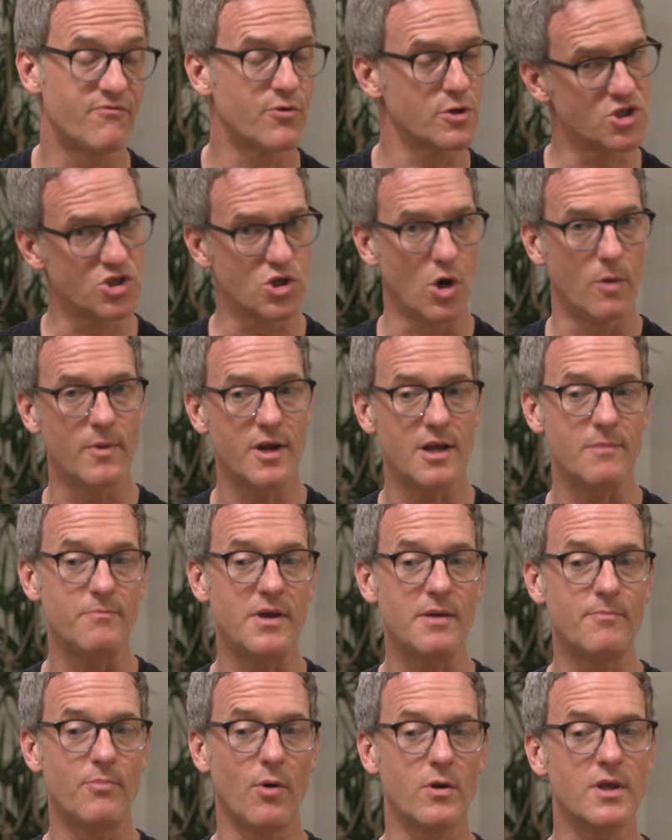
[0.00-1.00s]
For so many
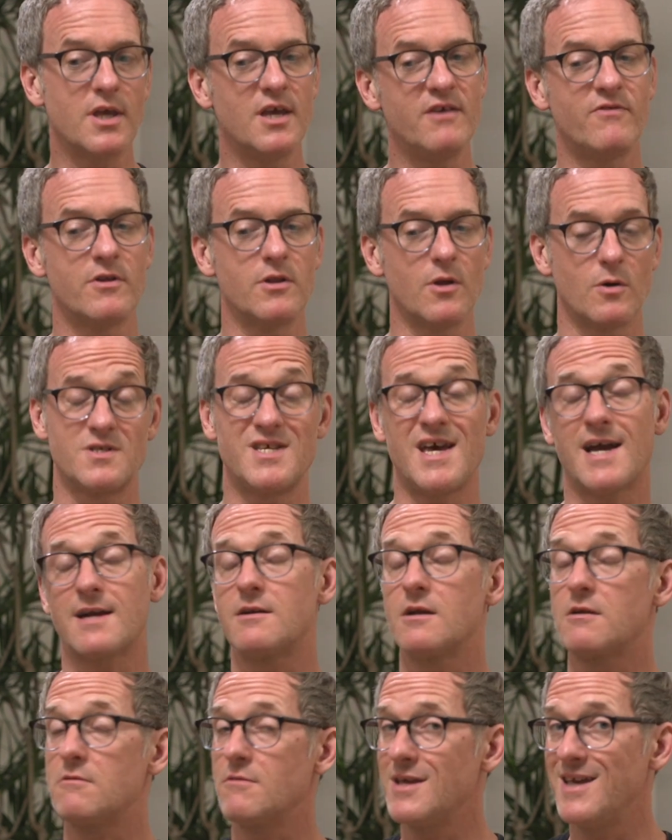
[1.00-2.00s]
people, even though
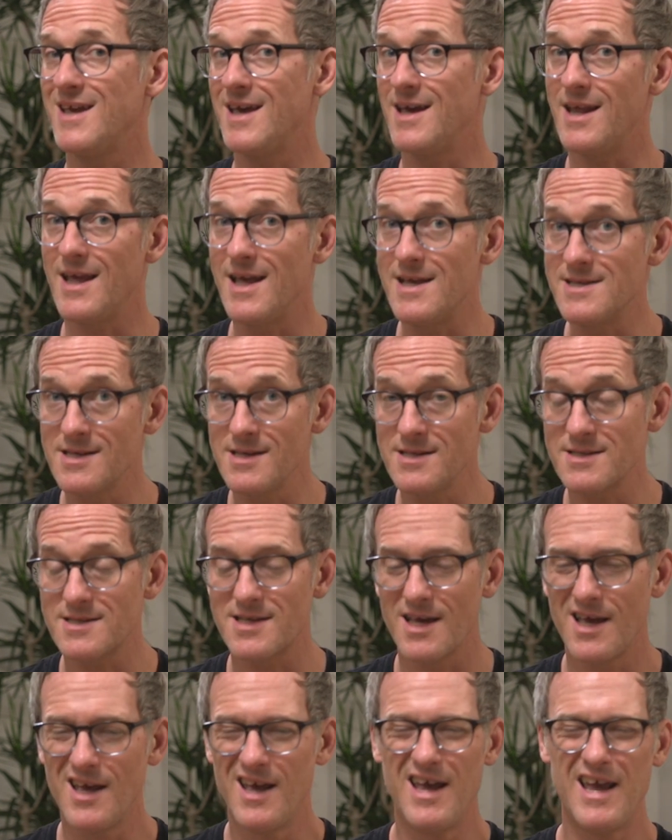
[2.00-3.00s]
technically it
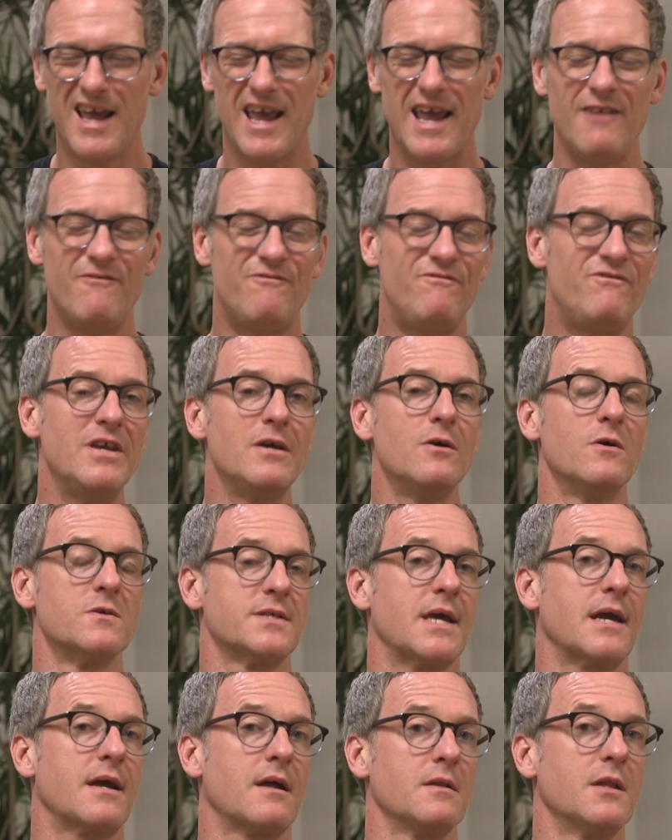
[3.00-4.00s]
isn't, it
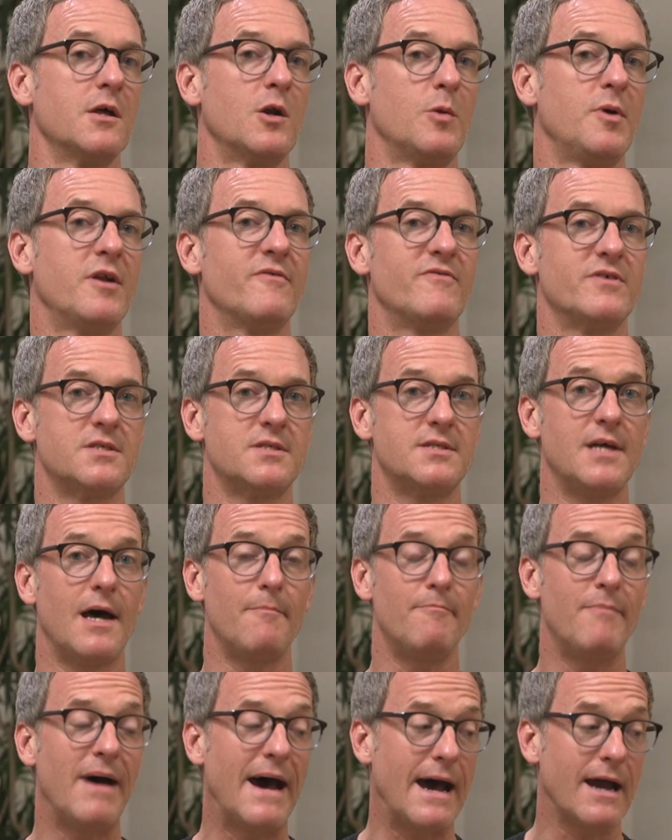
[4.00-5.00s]
feels like a little bit of a
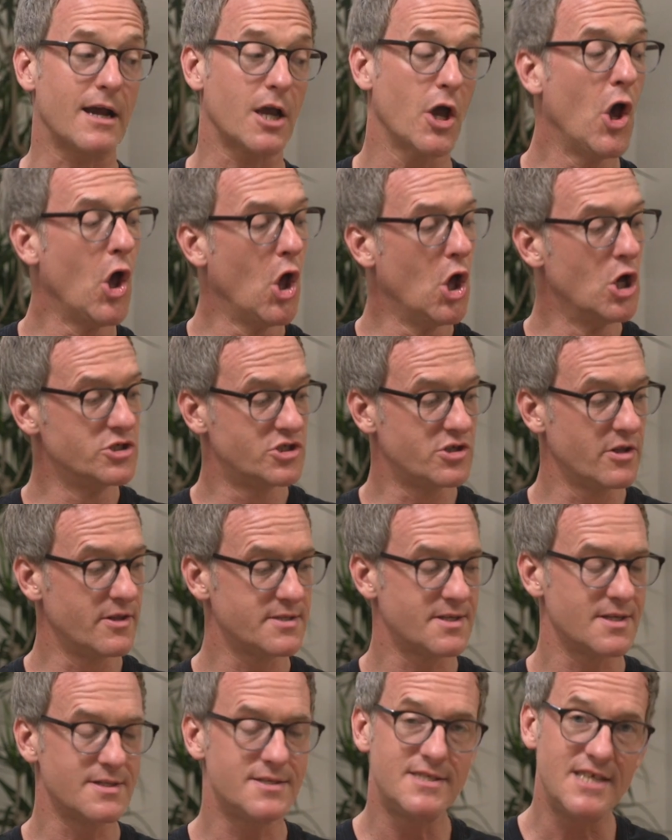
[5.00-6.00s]
step back. So
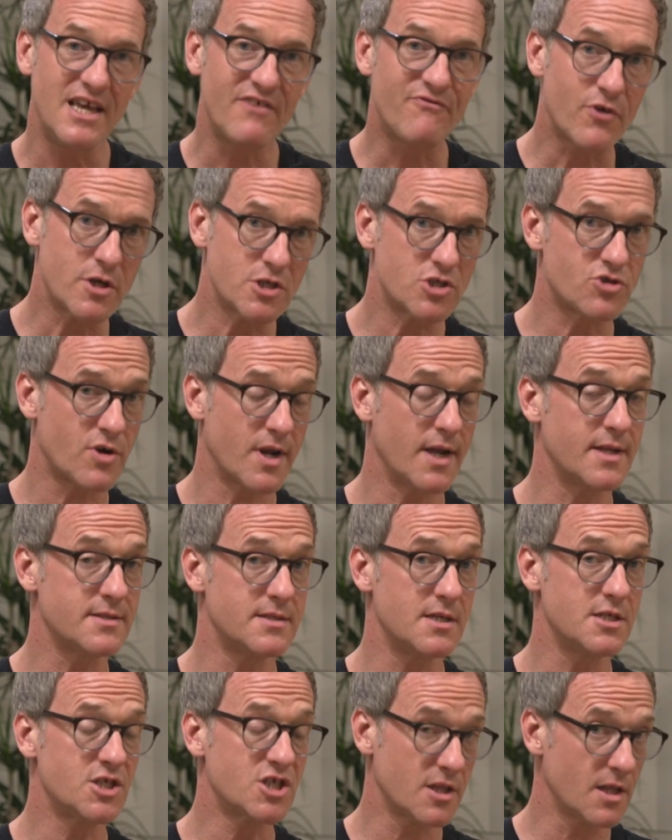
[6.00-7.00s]
there's a different
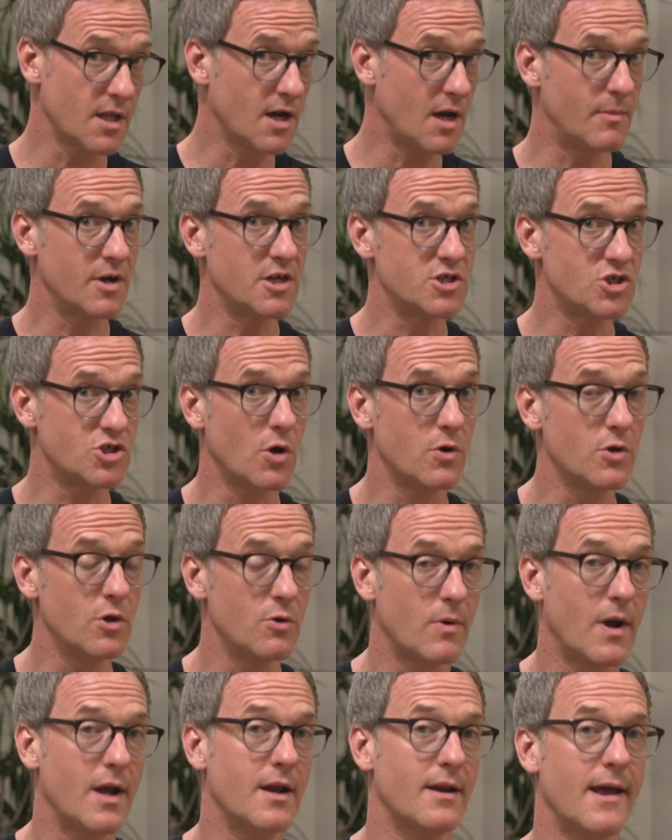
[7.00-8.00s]
transition that I'm going to show
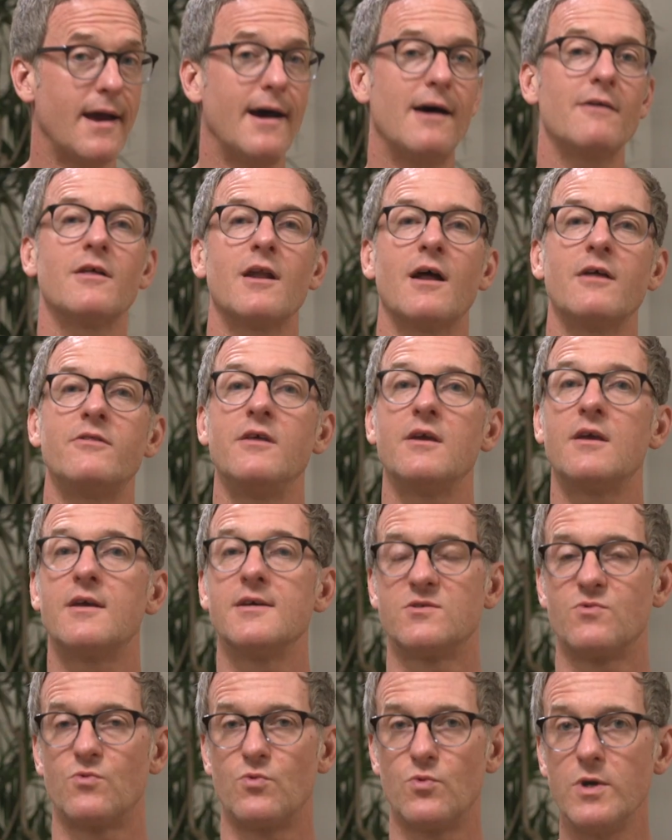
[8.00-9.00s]
you right now that I think
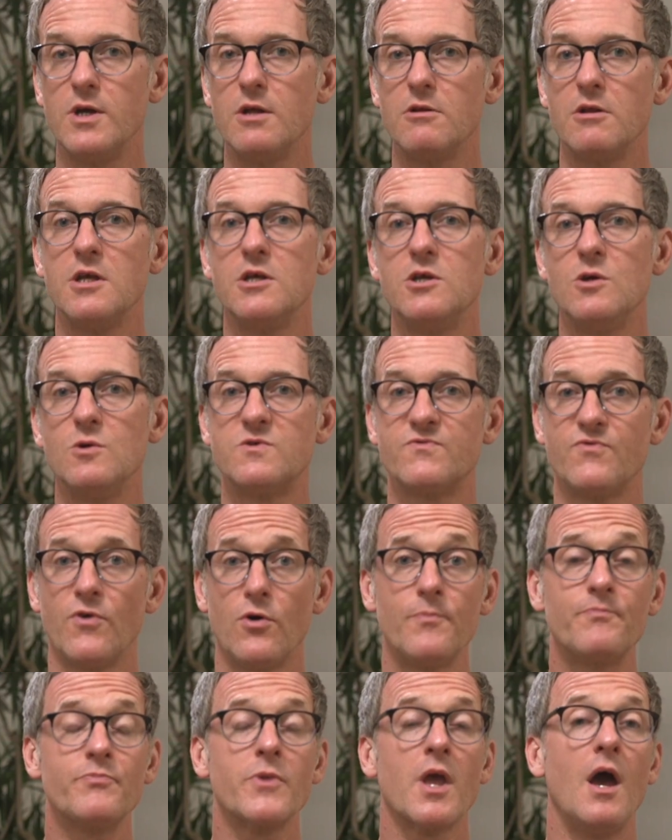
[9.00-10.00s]
is really
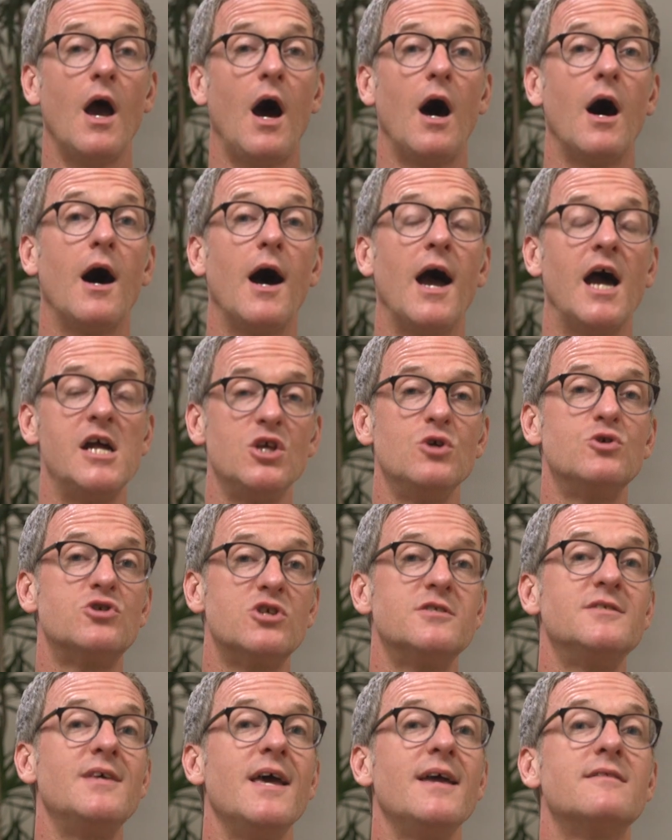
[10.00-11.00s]
useful, and you
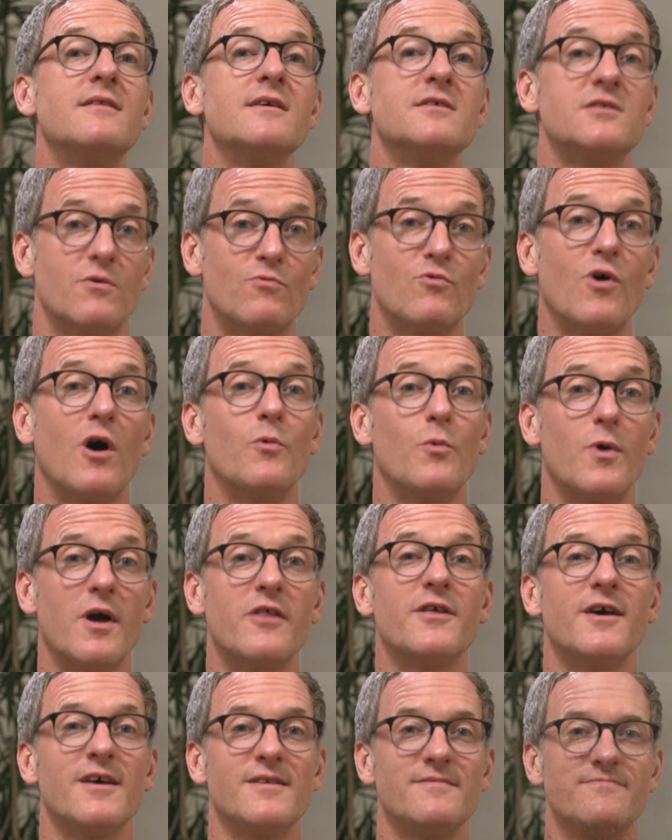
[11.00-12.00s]
should take this and run
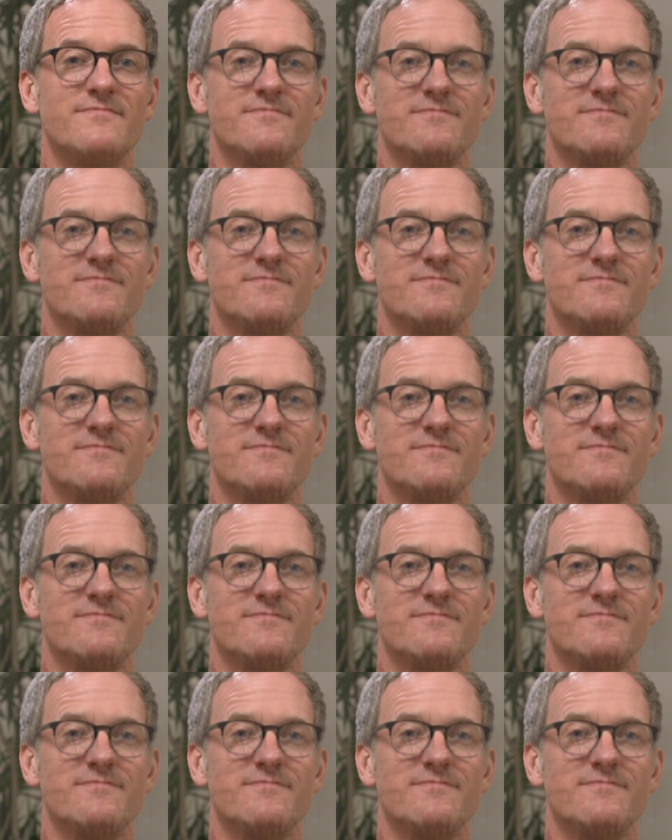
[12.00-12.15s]
with it.